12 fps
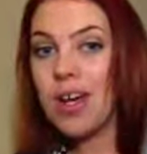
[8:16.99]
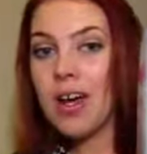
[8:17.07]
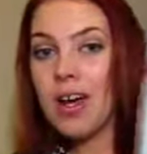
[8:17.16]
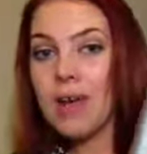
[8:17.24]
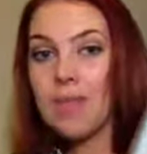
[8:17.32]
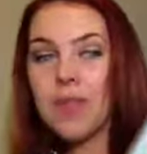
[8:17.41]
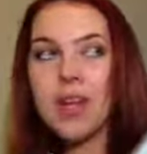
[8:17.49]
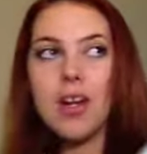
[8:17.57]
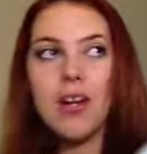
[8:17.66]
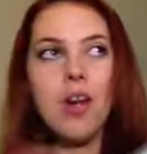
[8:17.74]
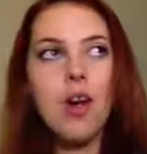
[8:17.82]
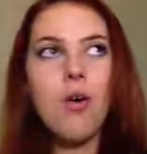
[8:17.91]
And
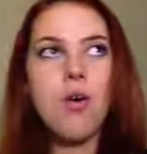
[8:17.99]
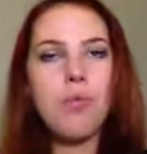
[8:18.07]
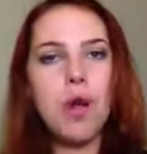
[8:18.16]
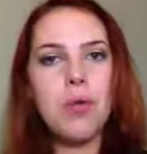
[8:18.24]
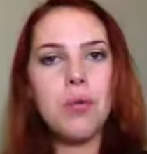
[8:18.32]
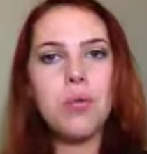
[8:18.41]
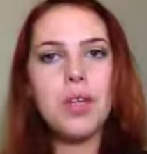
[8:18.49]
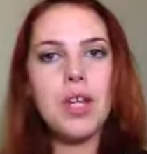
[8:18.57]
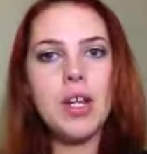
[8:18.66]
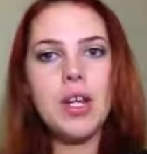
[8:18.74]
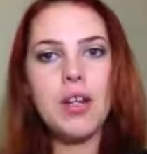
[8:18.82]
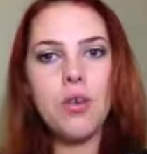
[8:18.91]
I know I'm probably
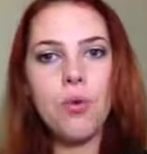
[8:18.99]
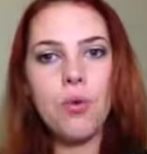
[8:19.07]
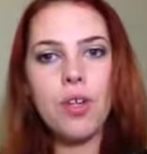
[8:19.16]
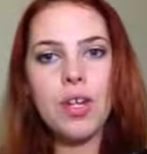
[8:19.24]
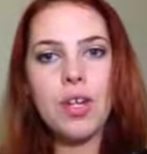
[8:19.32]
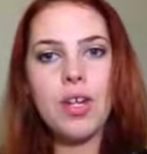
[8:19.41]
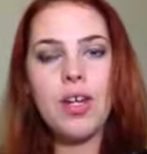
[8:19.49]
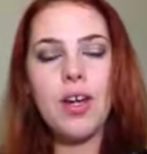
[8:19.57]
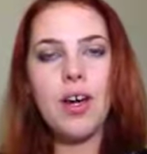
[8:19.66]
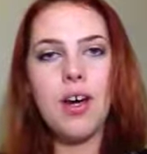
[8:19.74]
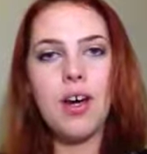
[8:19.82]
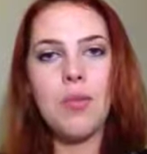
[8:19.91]
going to get totally
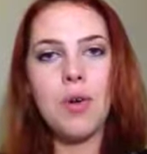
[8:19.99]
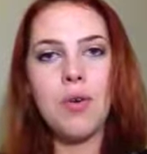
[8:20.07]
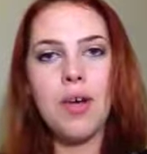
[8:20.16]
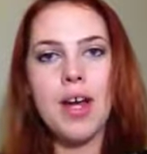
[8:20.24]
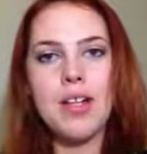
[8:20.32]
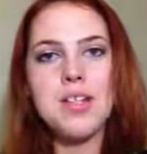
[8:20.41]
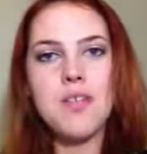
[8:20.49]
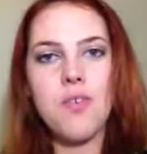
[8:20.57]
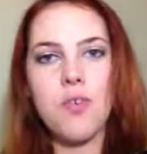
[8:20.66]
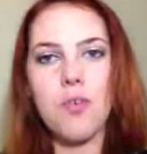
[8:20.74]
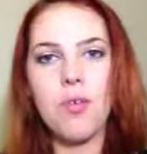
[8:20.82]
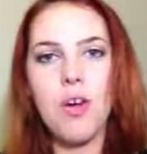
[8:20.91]
harassed
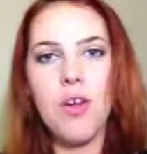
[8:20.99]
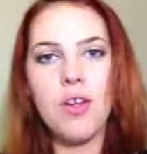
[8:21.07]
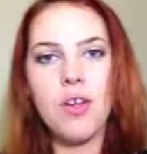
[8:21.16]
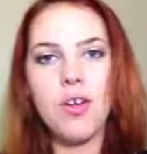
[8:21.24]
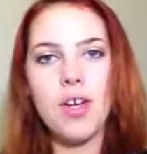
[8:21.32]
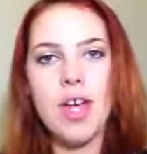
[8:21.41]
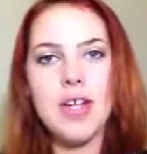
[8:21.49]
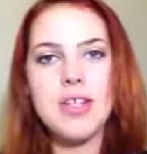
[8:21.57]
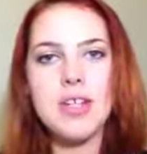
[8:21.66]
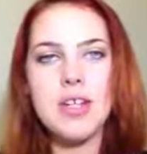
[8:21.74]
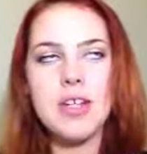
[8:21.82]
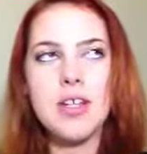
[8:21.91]
for calling her
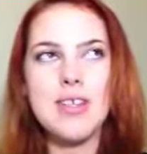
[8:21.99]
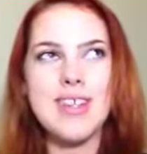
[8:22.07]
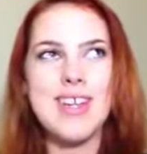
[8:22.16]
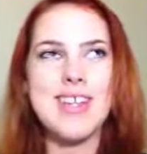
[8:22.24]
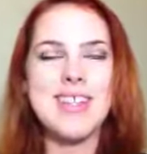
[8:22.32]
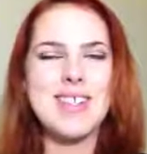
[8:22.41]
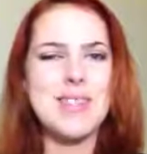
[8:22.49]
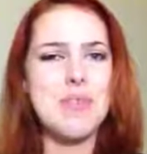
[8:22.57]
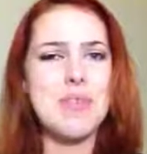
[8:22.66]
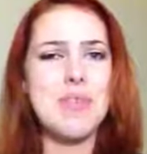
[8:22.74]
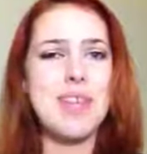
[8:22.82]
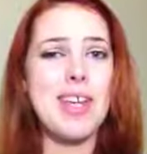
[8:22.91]
Cassia, because I guess it's
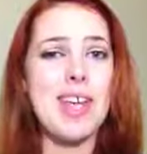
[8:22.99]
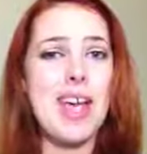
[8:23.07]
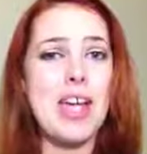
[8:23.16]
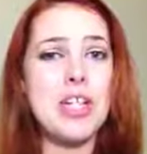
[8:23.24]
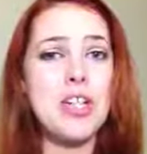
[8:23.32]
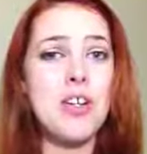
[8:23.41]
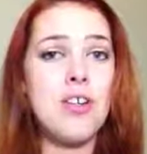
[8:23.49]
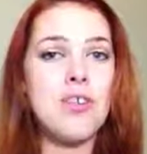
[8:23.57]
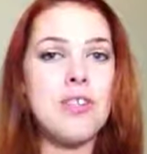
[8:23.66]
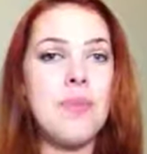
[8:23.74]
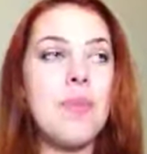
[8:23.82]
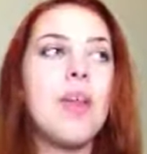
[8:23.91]
supposed to be like Kasha or
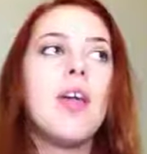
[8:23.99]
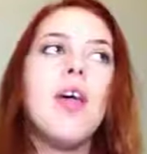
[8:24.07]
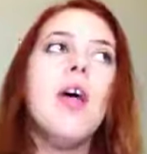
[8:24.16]
something.